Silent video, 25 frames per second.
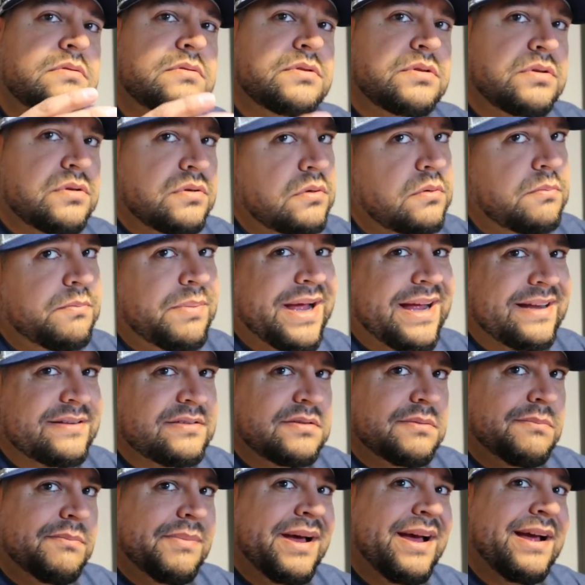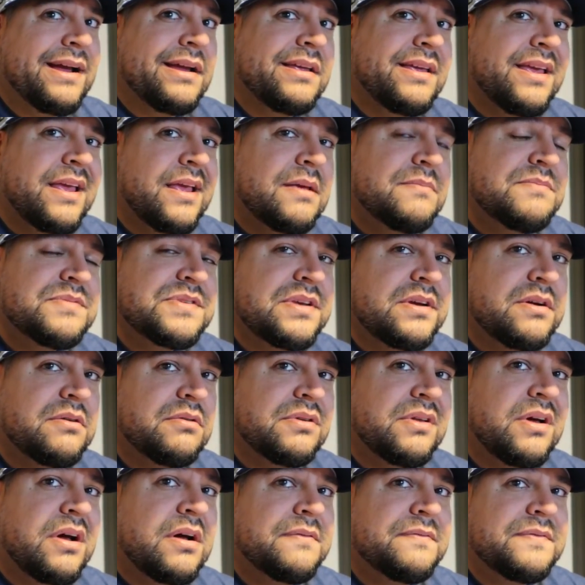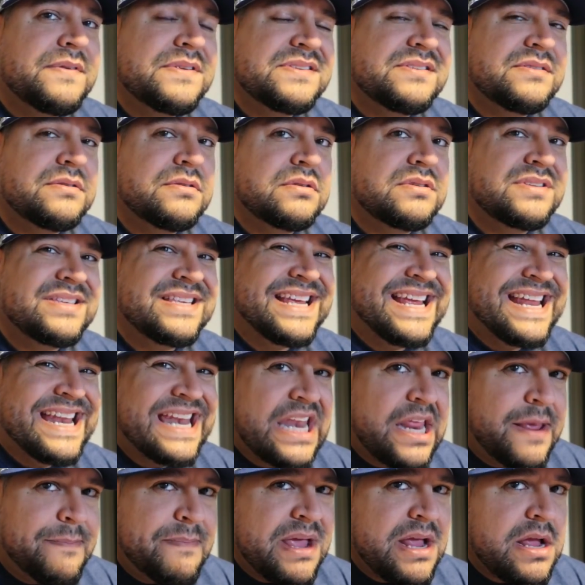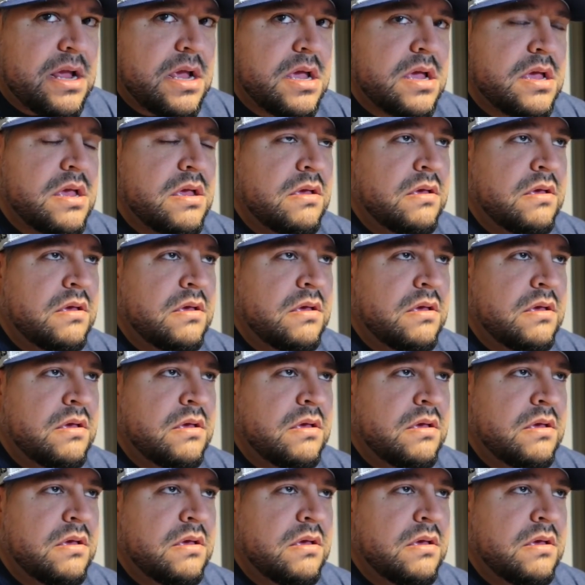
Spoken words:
two back-to-back games here where the offense looks anemic.